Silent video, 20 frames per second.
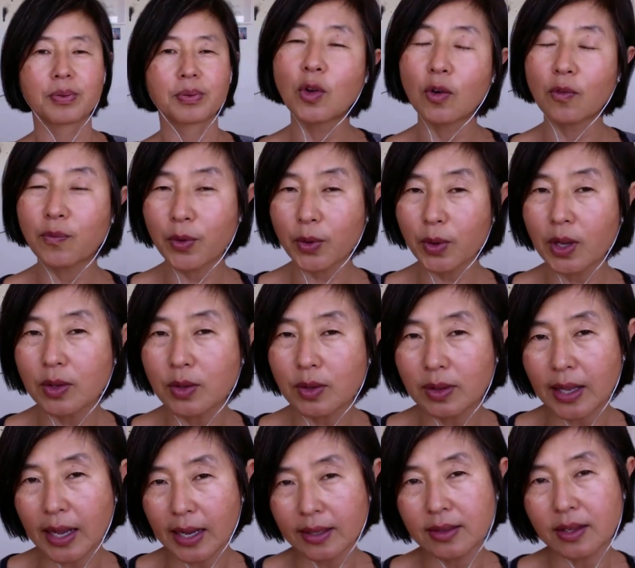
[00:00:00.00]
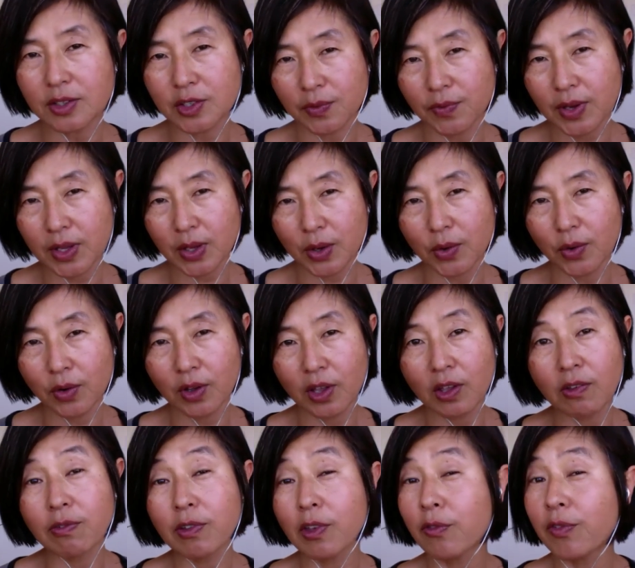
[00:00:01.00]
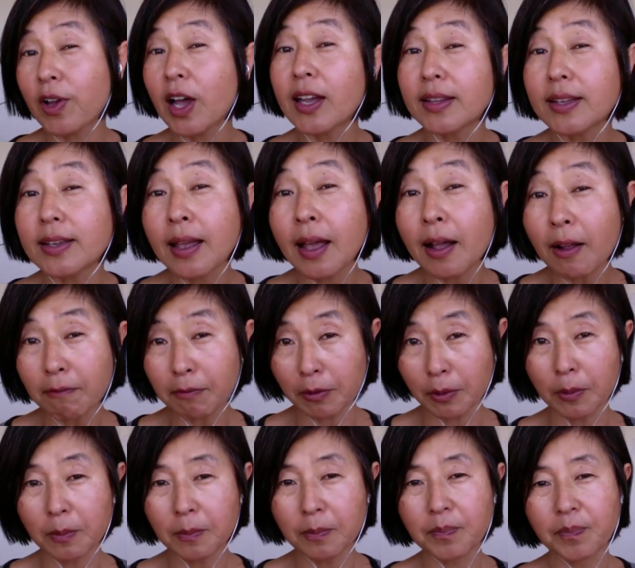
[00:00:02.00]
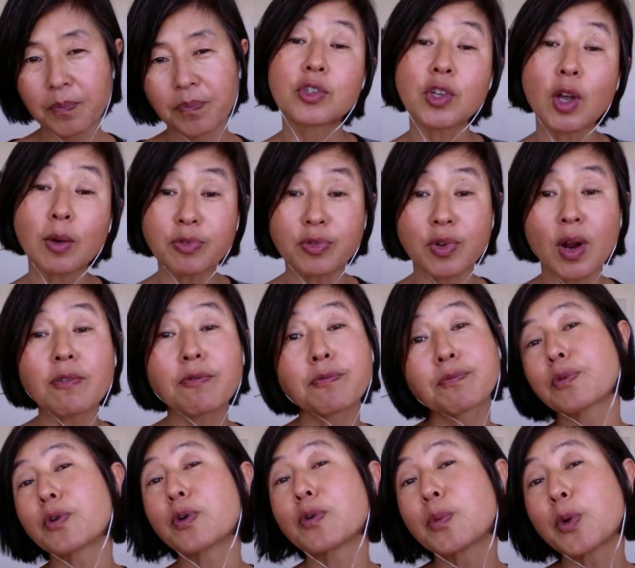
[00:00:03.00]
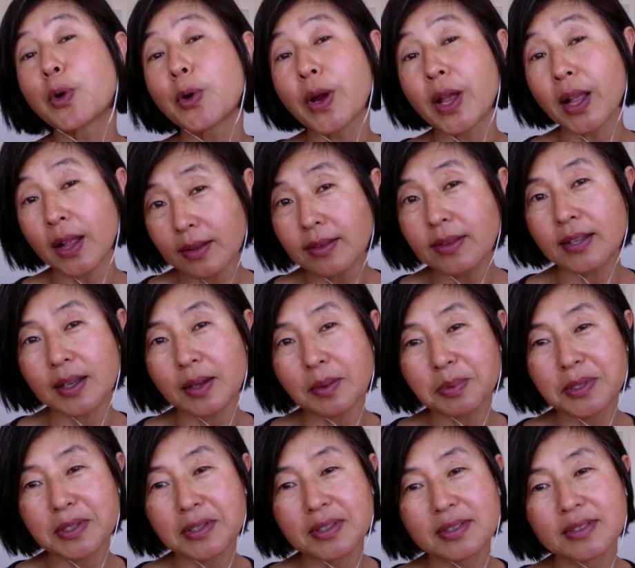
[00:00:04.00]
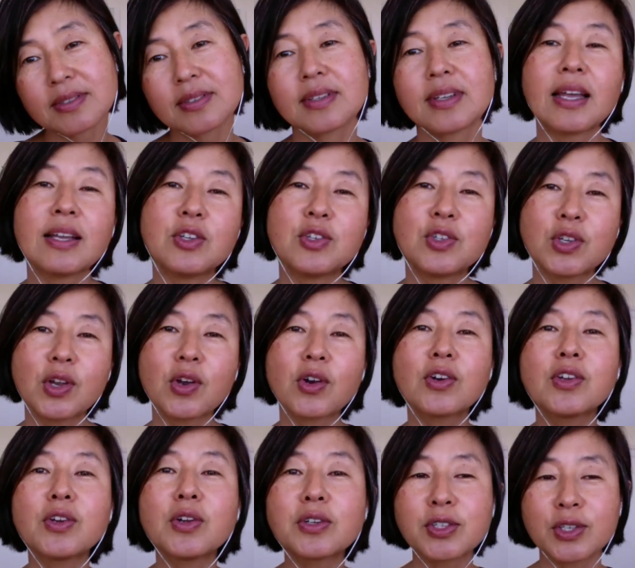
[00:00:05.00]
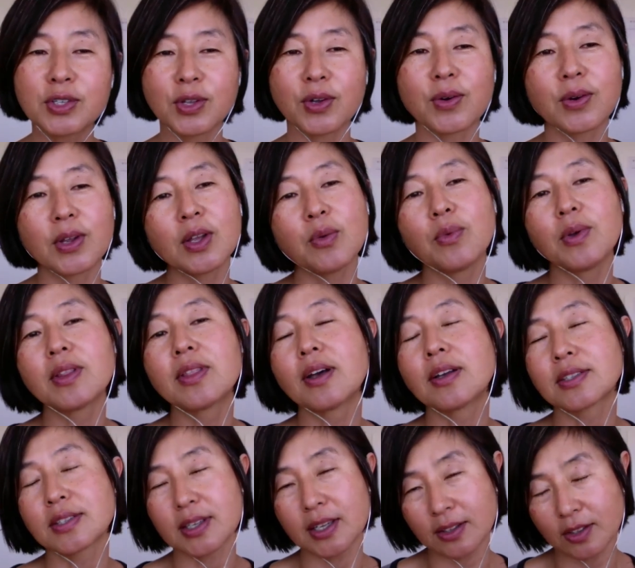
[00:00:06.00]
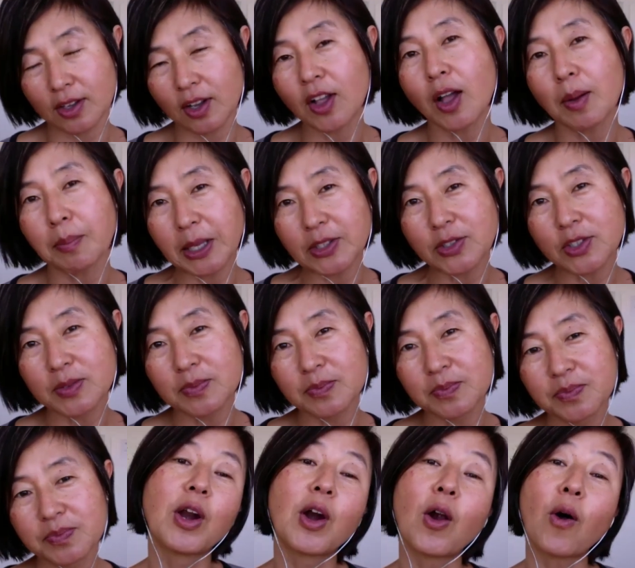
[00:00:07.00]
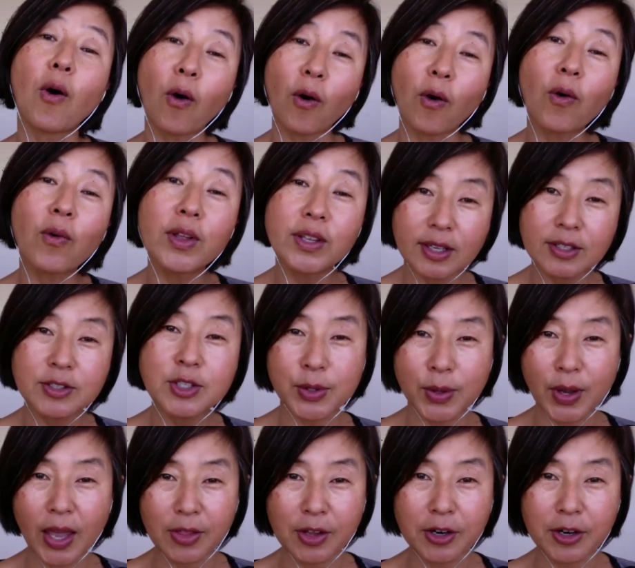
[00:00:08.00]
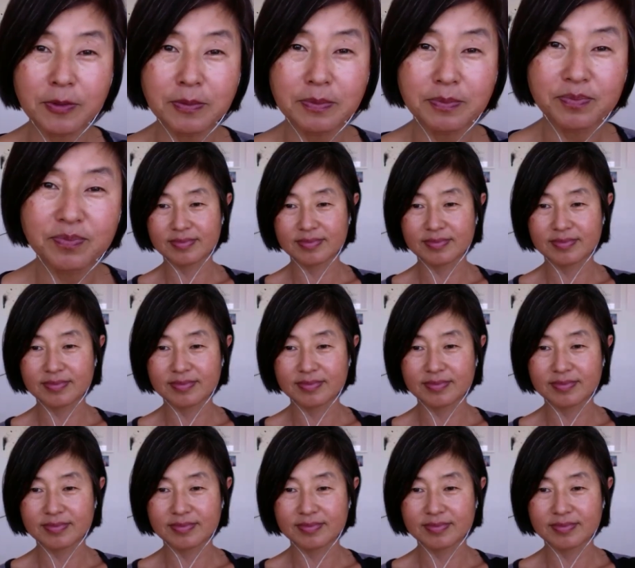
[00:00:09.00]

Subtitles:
Don't forget to like this video if you find it helpful, subscribe for more health tips, and share your story with us in the comments. We're all in this together.